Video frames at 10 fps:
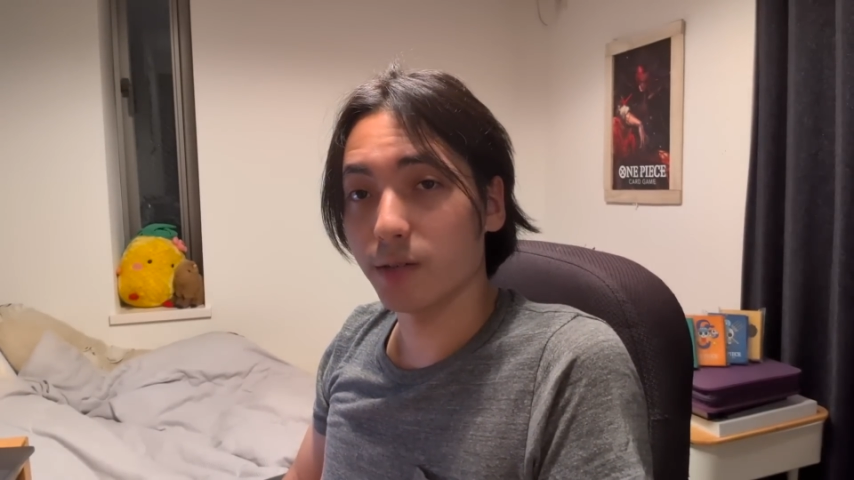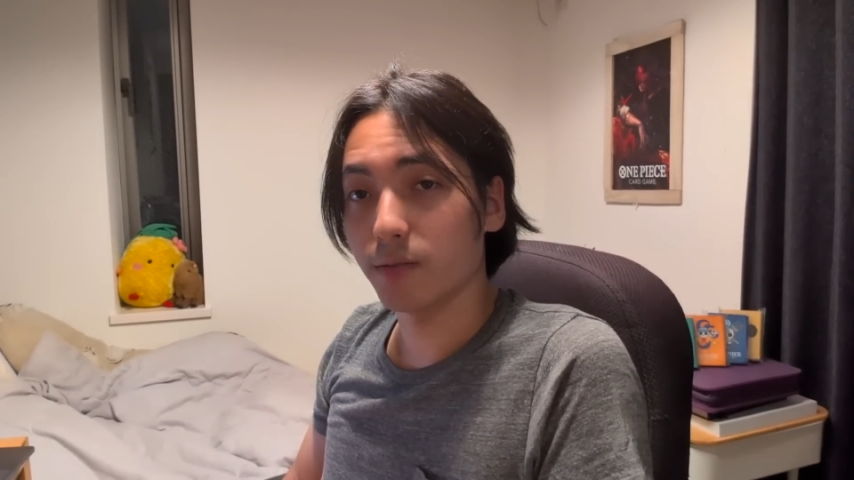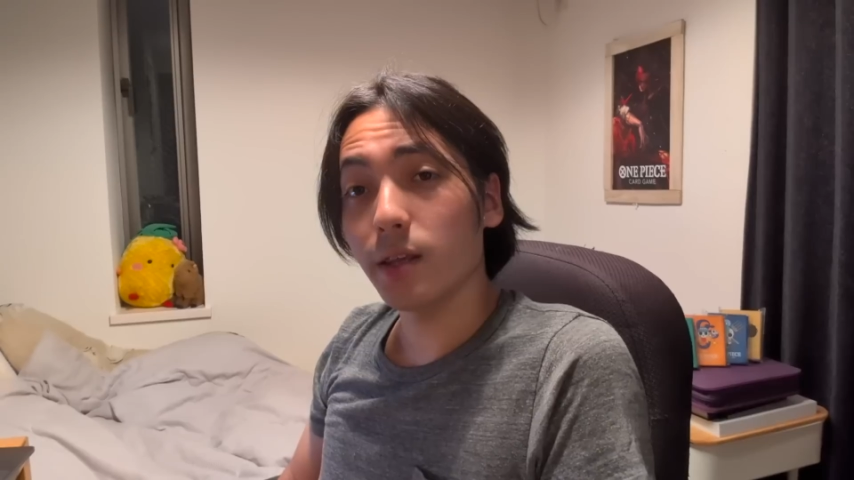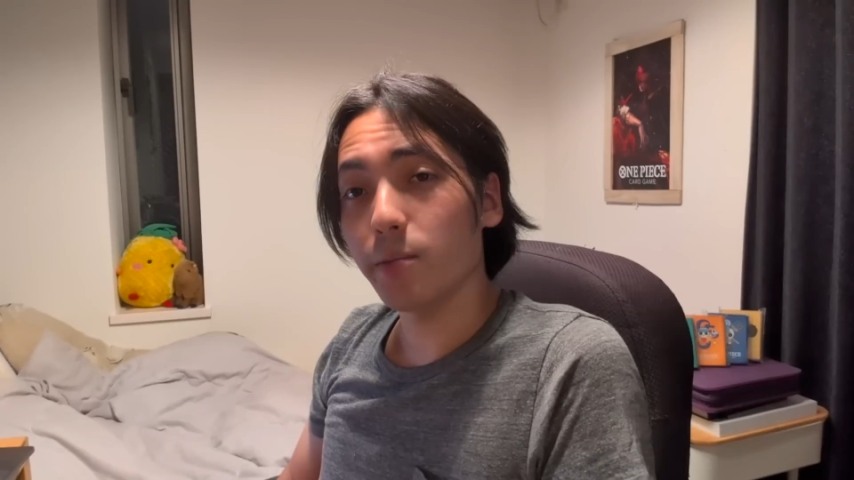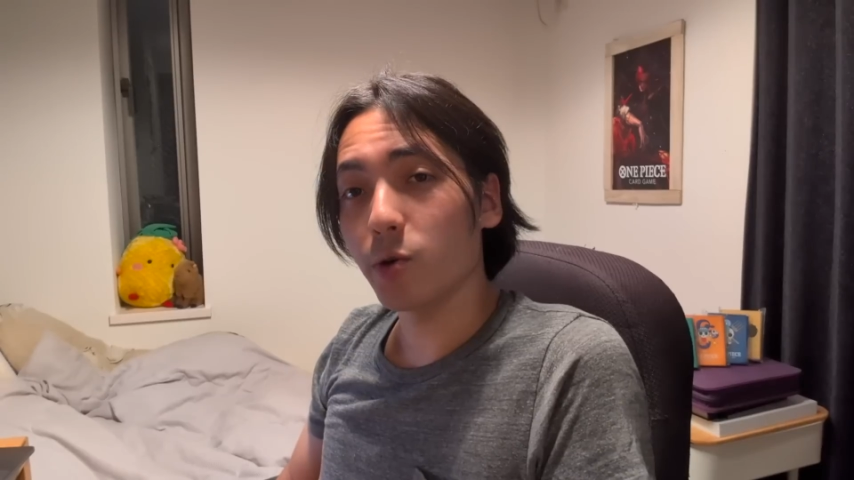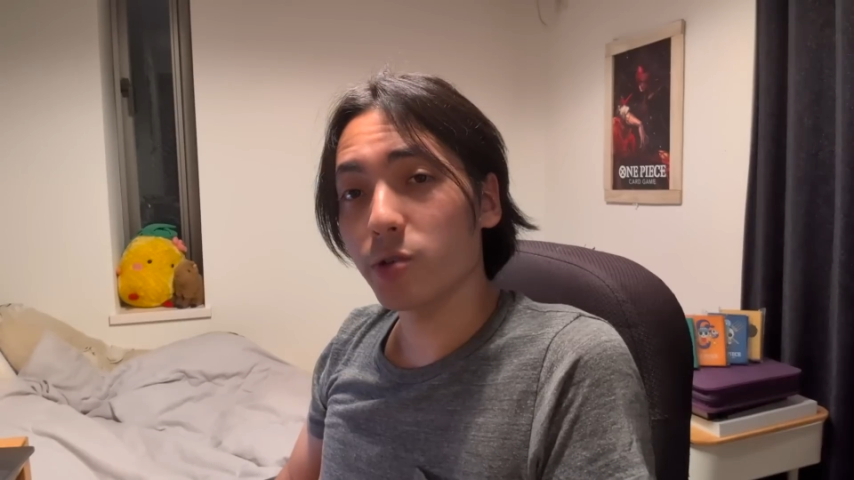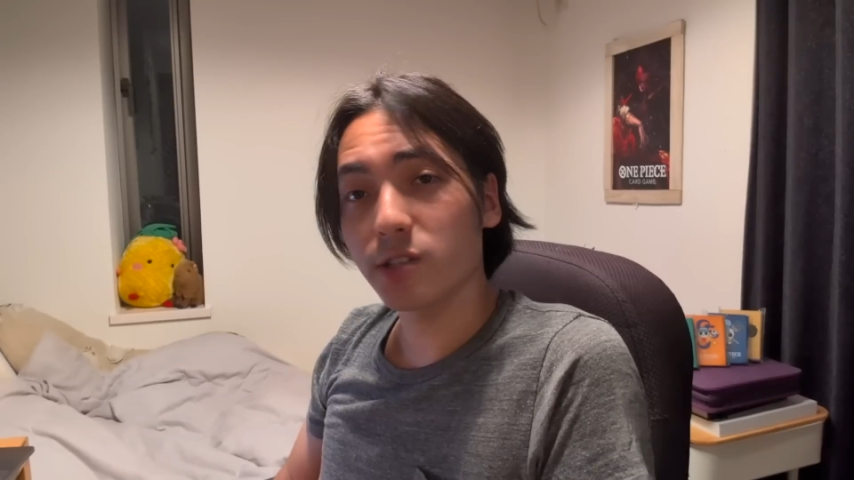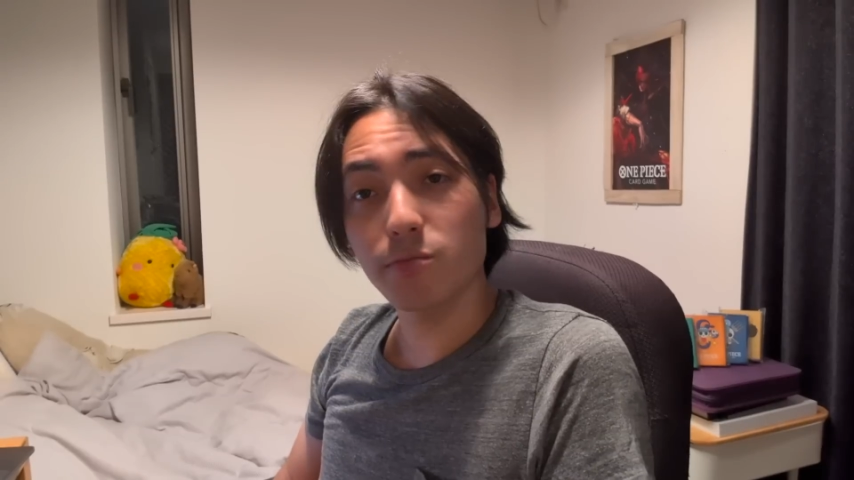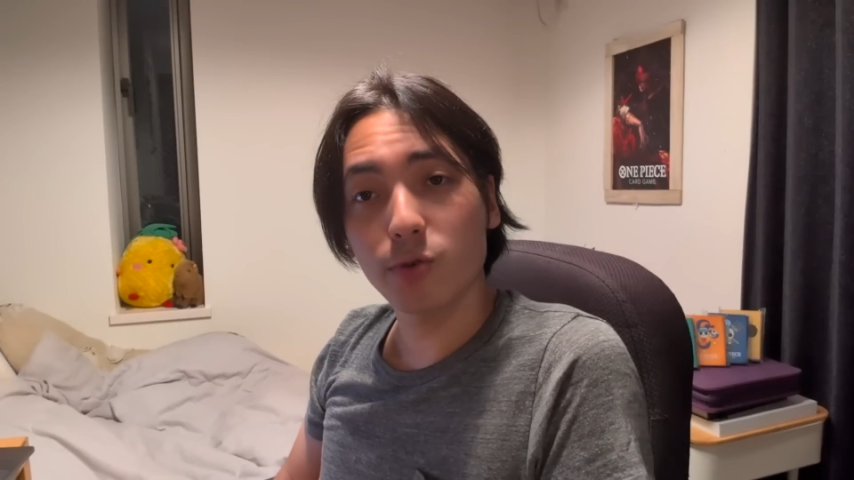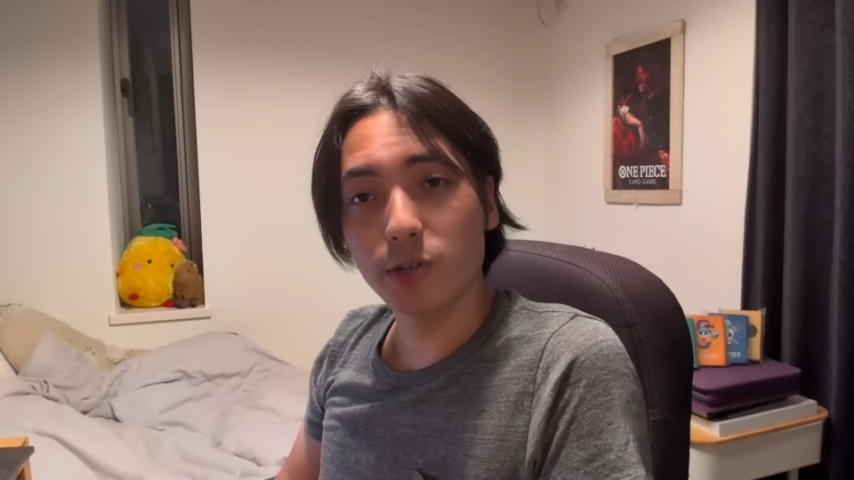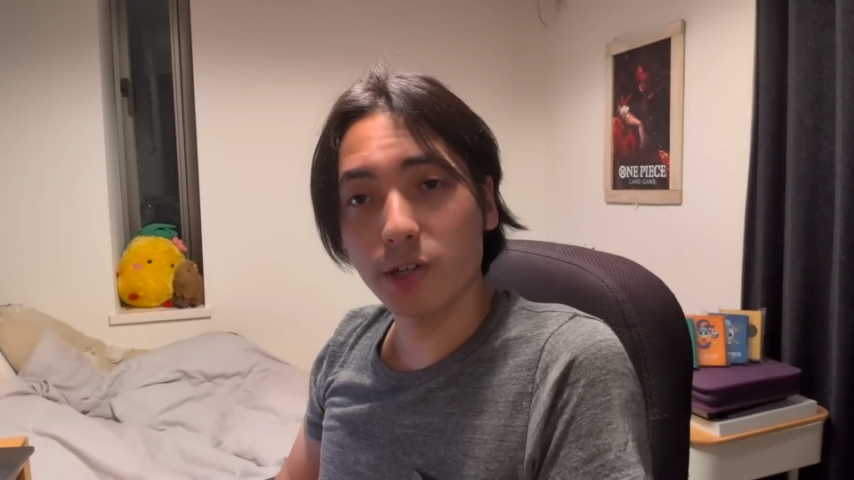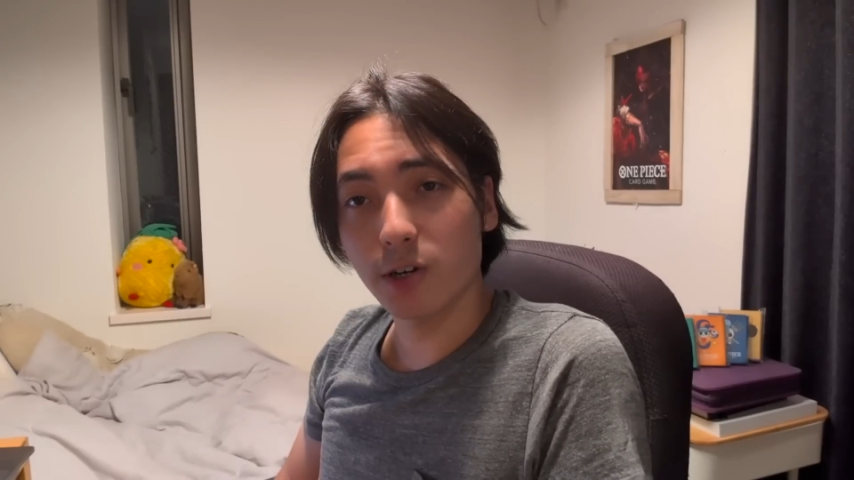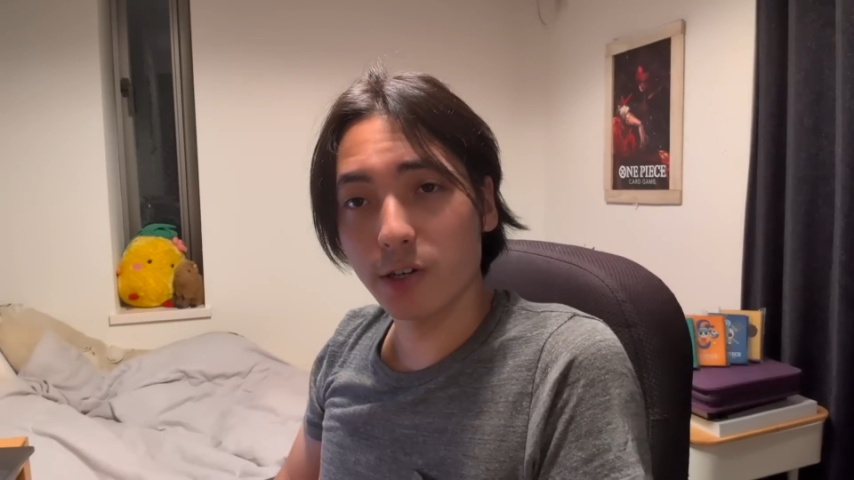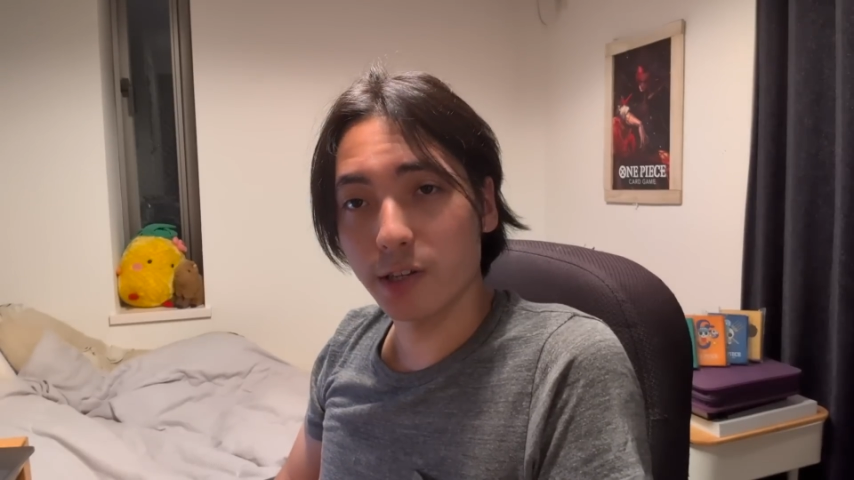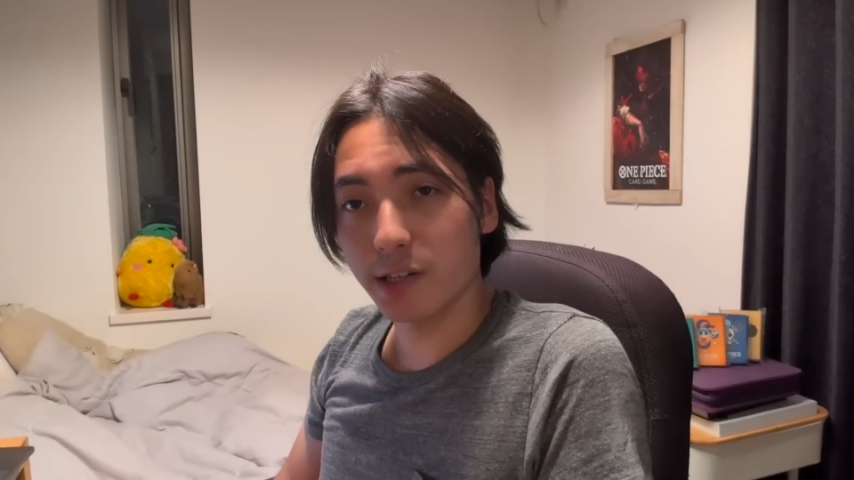The most important
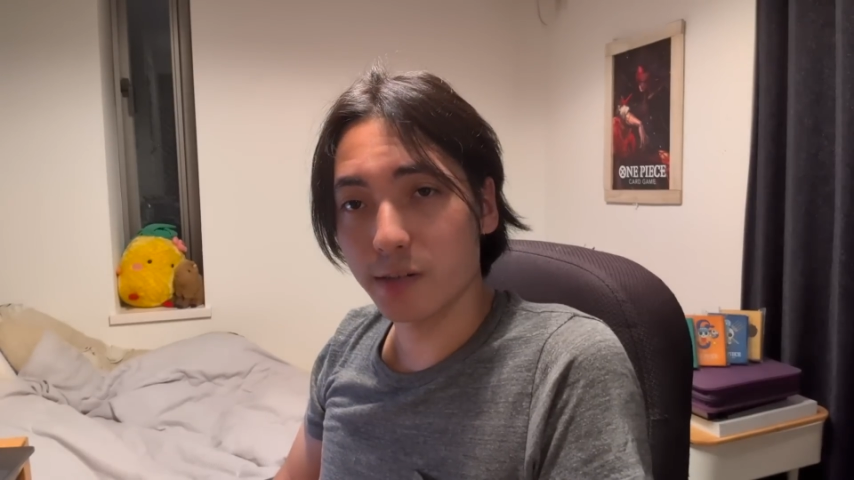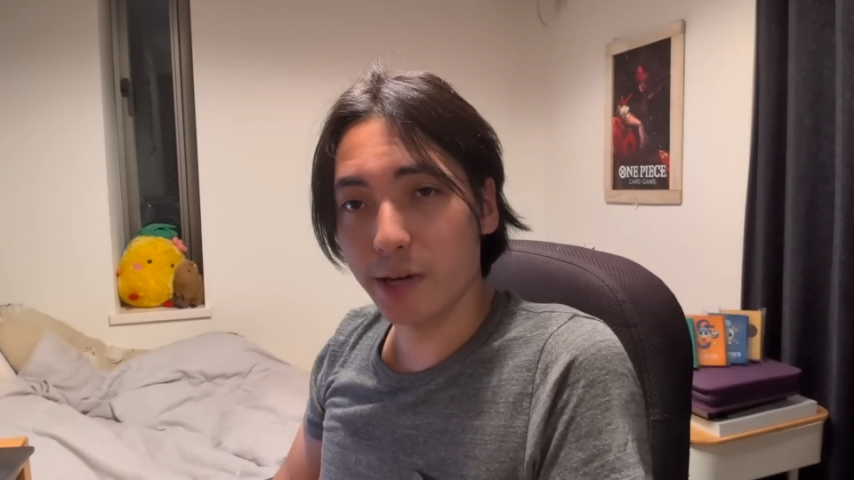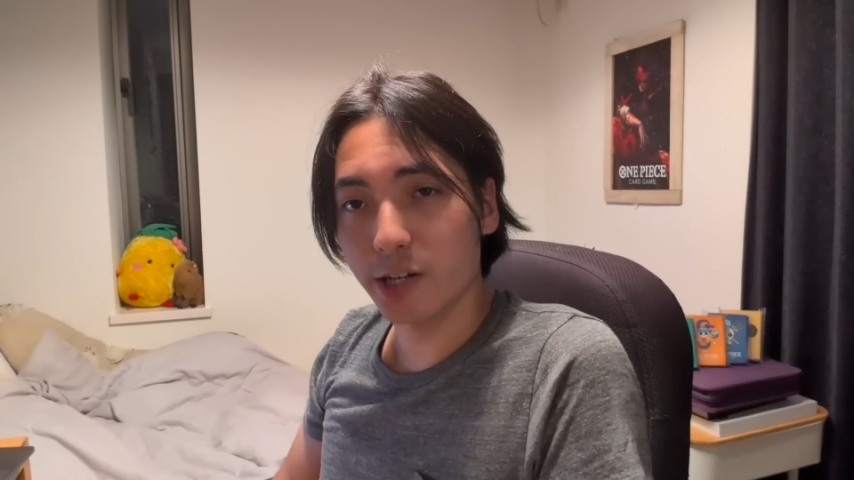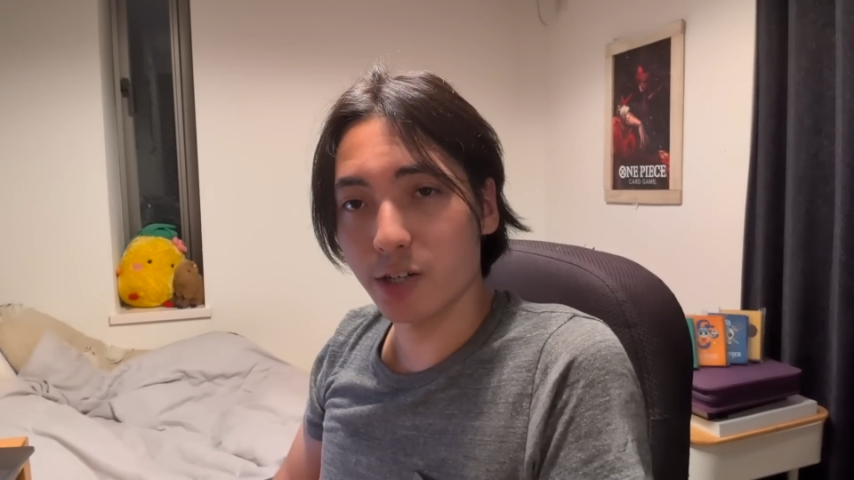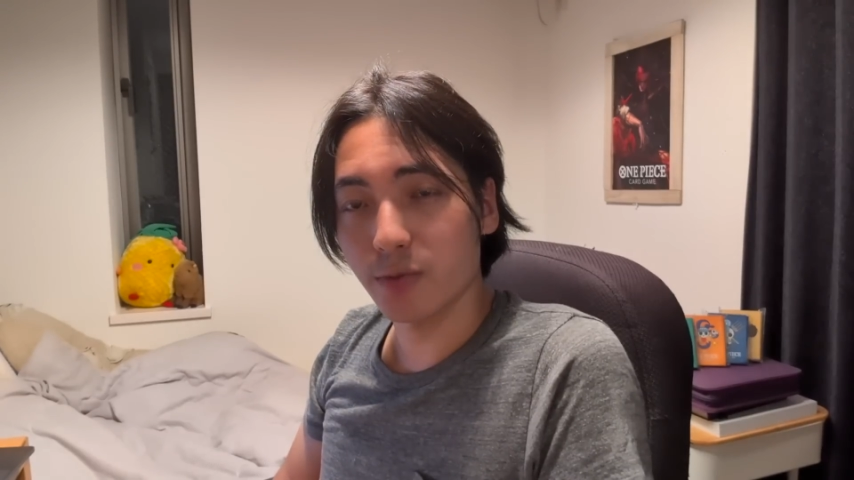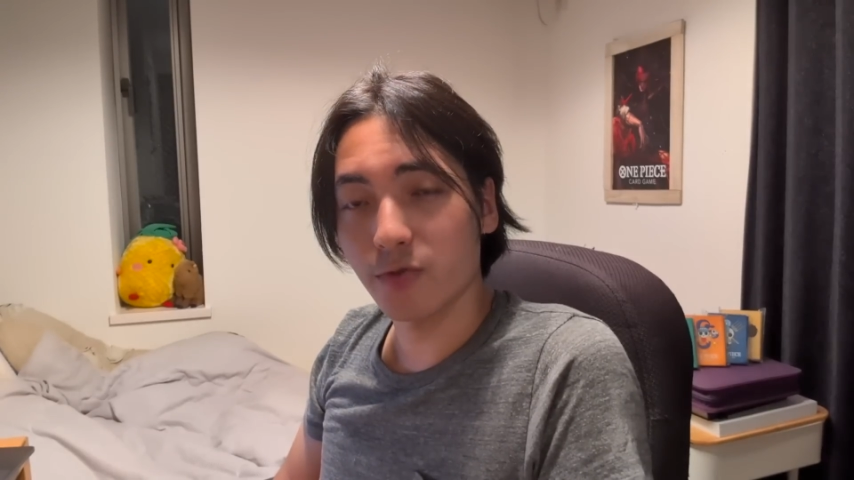card in this matchup